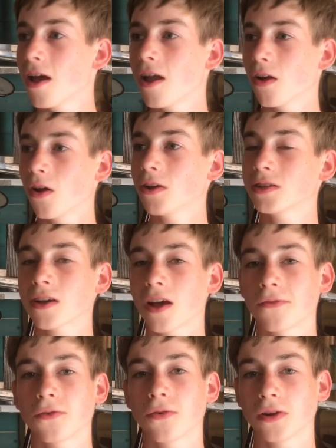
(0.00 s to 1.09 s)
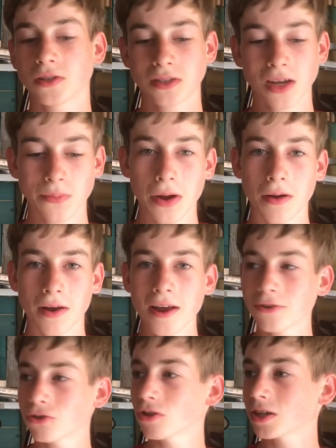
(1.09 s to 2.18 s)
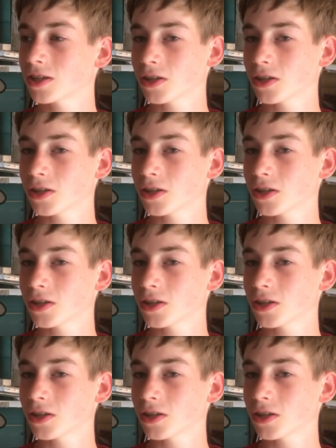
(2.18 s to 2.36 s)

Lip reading: Lighting I've already said about. Electrics